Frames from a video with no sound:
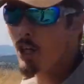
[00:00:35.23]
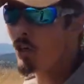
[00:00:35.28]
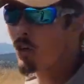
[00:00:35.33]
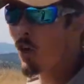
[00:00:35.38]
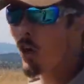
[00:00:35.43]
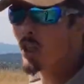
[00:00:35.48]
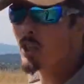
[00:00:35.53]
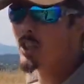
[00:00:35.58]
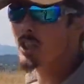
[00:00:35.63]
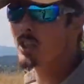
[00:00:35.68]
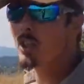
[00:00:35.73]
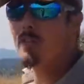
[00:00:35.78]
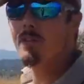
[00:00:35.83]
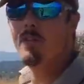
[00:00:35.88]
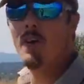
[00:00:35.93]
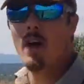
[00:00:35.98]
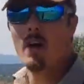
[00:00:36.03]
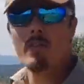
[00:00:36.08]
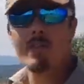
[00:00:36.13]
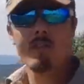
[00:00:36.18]
Grasses are
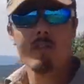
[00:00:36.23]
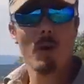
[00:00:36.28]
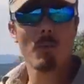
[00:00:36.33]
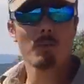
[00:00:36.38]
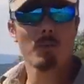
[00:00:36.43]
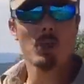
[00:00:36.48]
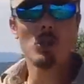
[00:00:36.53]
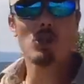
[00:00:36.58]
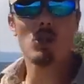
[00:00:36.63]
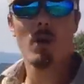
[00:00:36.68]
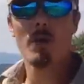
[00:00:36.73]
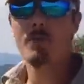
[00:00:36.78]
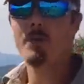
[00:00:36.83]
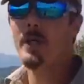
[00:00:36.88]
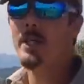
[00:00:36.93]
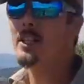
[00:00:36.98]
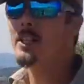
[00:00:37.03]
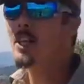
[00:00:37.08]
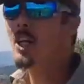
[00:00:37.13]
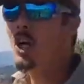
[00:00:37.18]
found from the
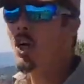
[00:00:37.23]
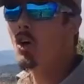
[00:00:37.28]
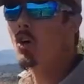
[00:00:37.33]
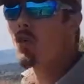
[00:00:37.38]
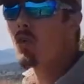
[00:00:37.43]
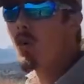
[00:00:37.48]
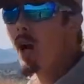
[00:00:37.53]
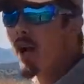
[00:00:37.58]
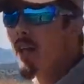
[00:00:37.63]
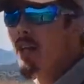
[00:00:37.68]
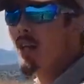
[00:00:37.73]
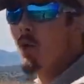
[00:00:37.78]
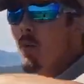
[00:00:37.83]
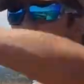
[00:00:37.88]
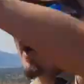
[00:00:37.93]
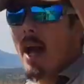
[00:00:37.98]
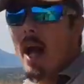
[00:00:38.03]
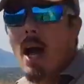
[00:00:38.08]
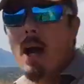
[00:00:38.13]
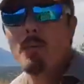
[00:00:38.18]
tropics right the way